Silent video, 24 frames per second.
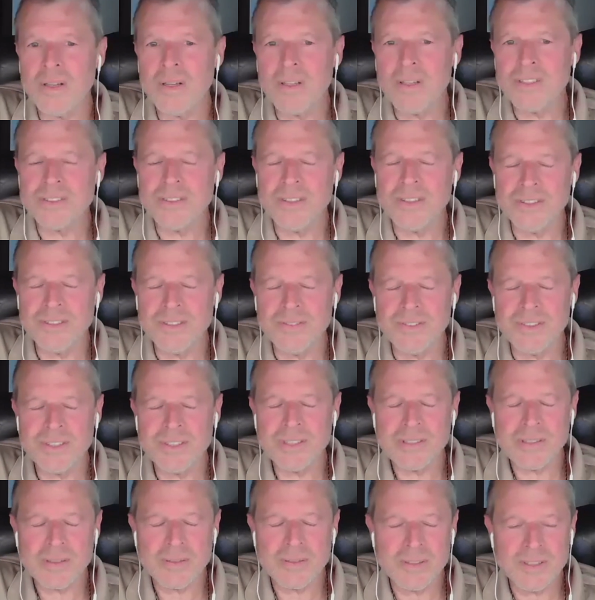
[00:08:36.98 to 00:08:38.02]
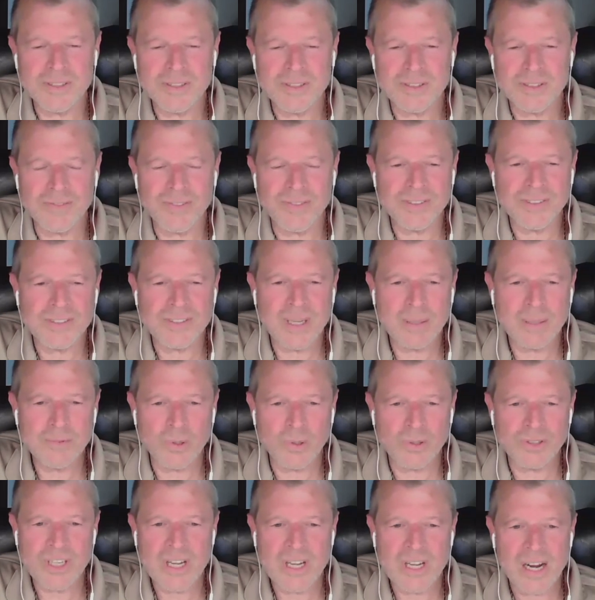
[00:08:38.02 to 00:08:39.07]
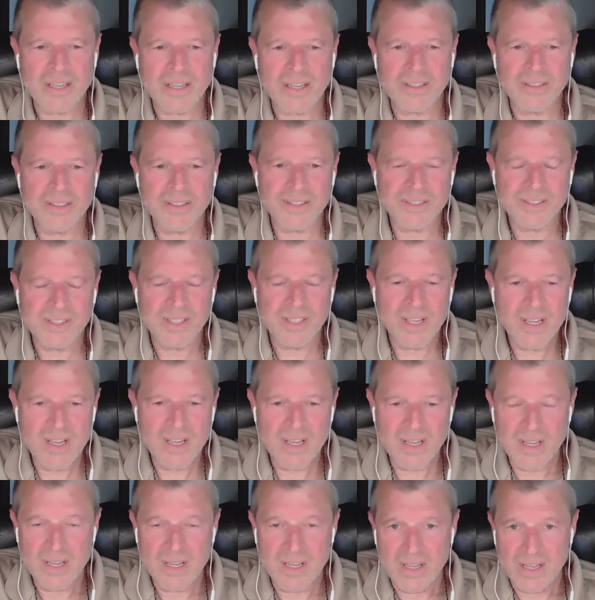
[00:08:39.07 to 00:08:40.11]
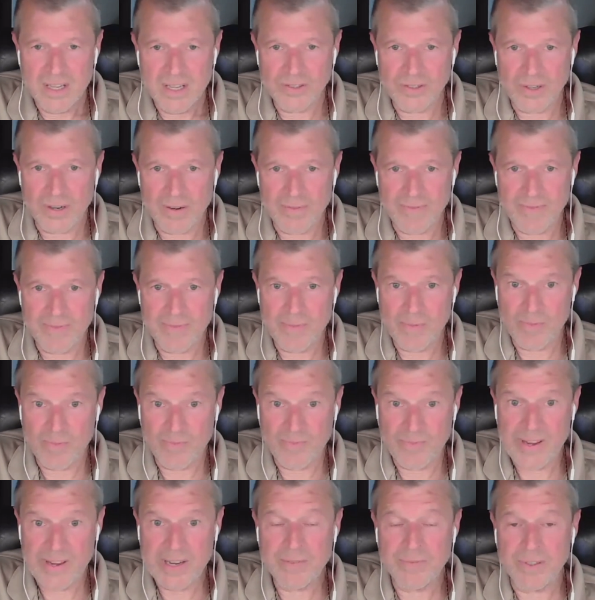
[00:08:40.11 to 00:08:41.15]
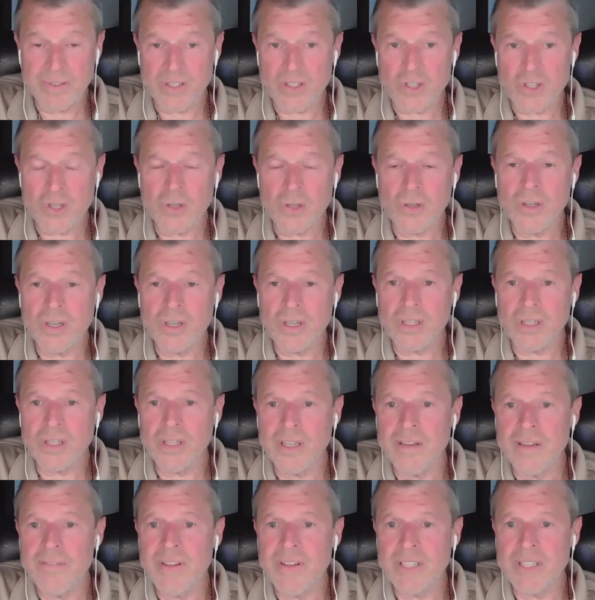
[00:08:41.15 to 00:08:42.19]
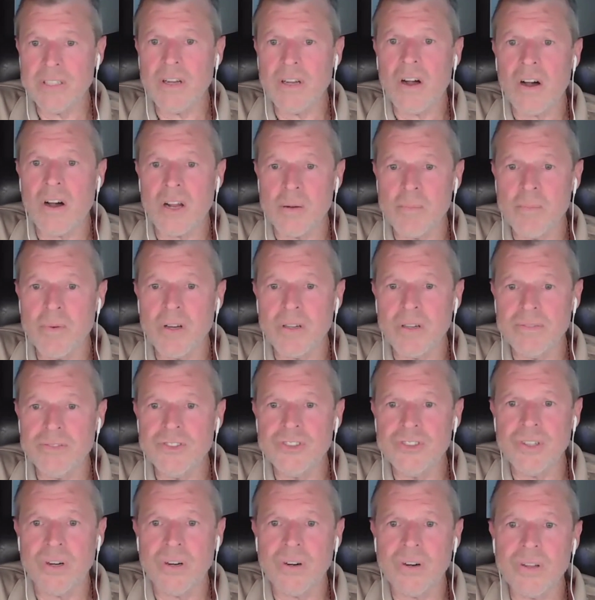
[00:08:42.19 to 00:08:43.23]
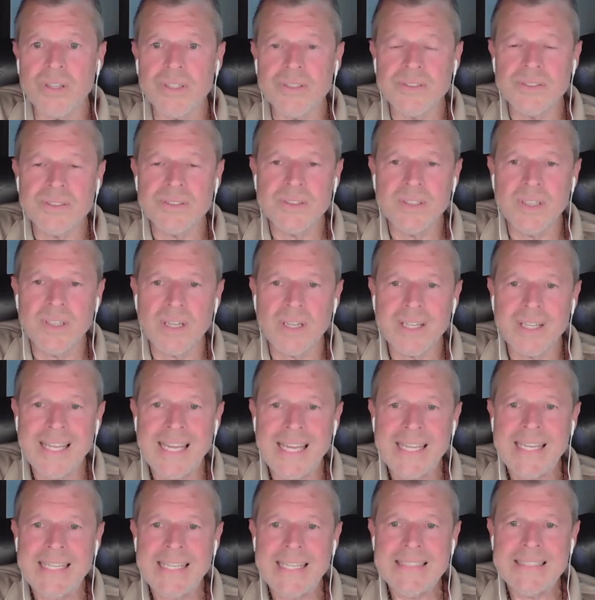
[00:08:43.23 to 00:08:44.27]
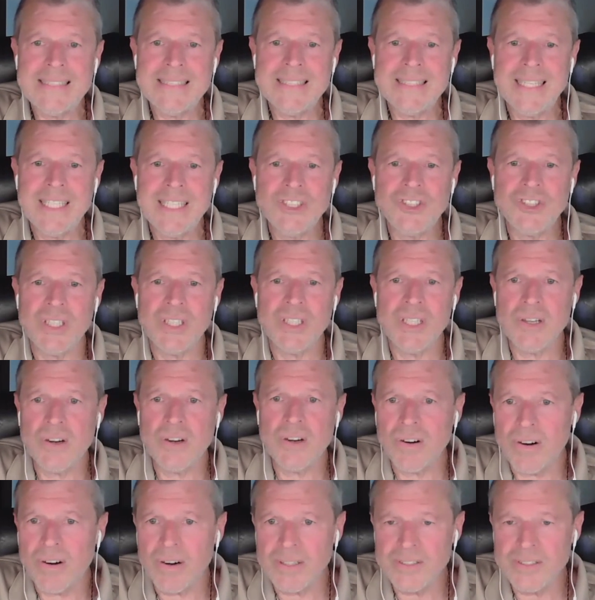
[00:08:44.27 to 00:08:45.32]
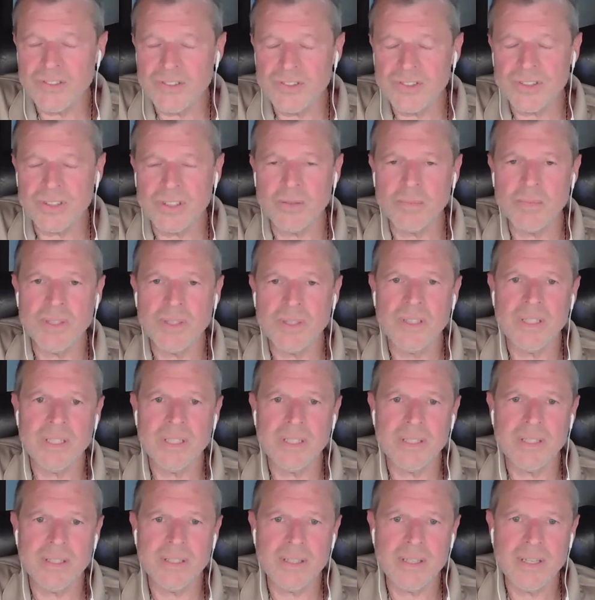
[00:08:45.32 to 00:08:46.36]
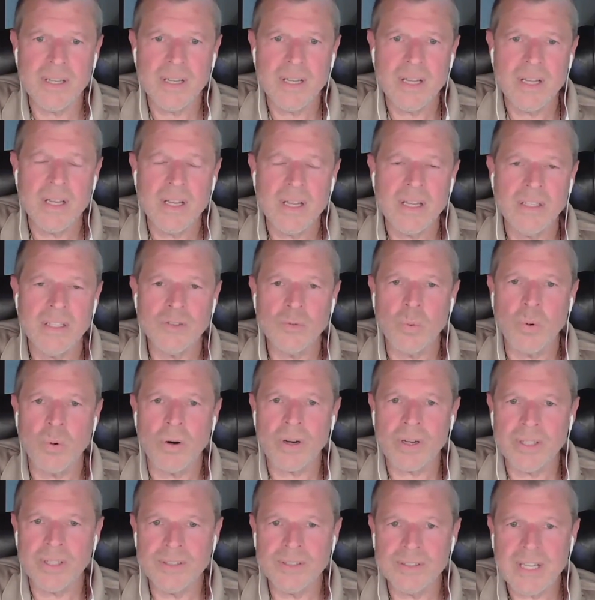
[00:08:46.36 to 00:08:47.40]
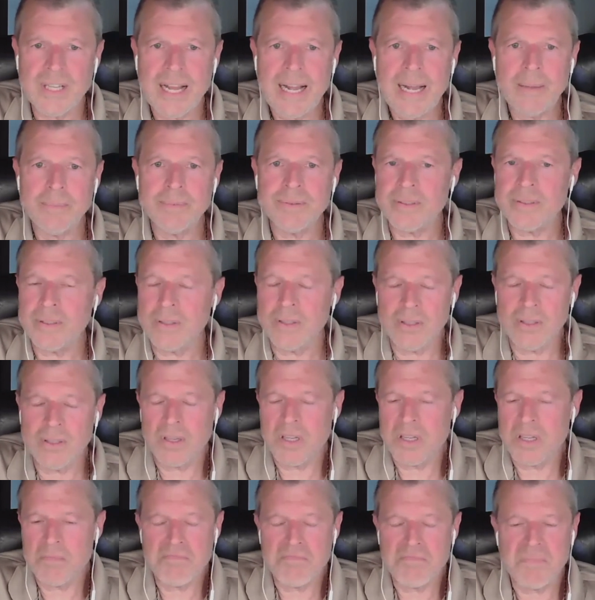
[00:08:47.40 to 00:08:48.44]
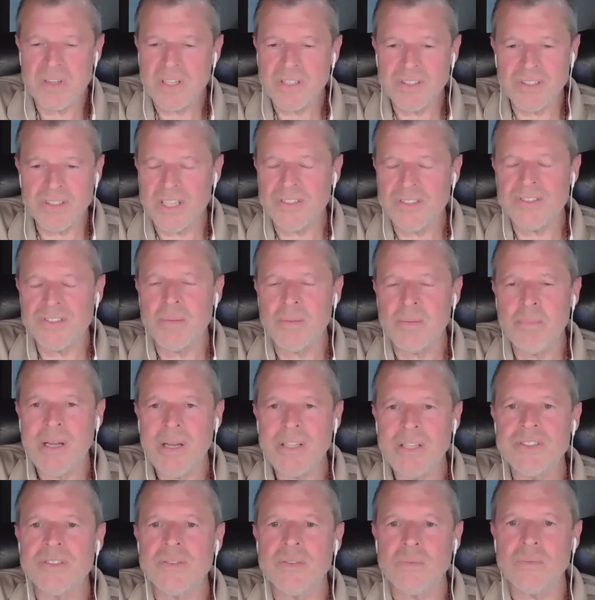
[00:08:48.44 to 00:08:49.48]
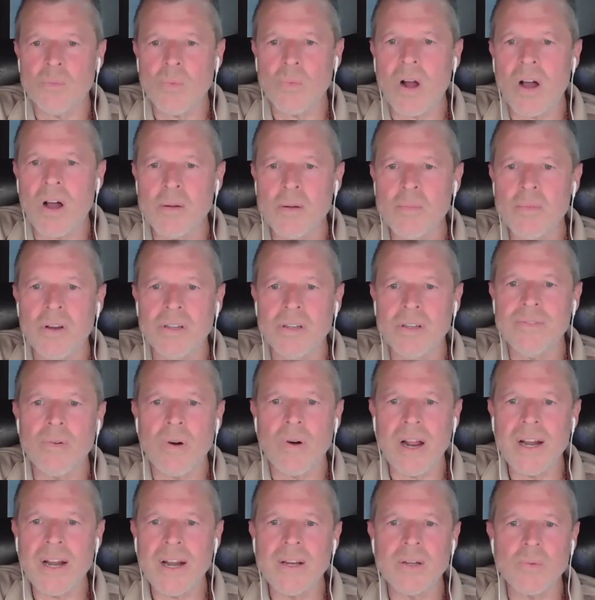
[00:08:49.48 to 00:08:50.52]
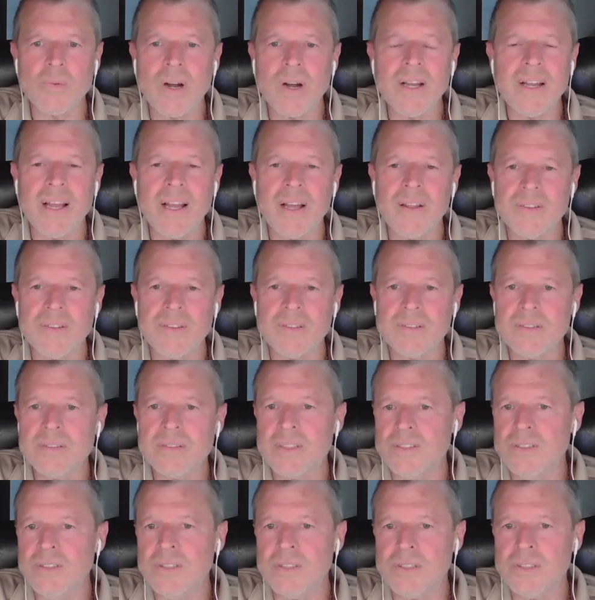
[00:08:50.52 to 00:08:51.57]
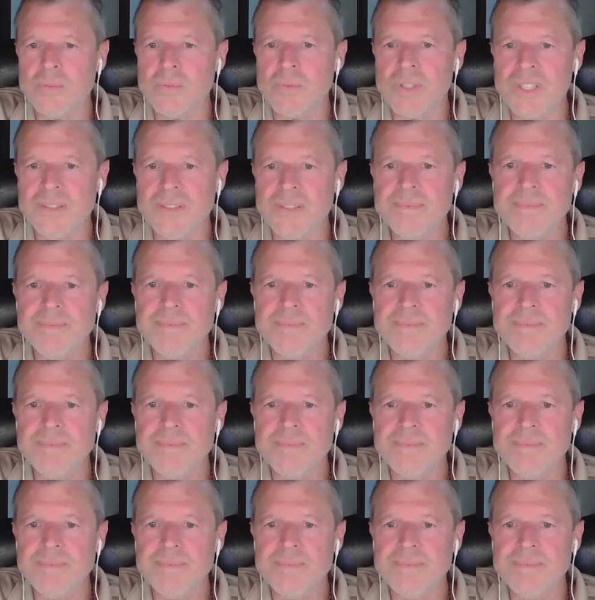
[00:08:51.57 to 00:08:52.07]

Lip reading: listeners, if this is your first time, George Cocker is our favorite current living automotive journalist, Kacher. He's German, and his work is absolutely, it's the best automotive writing right now that you can read.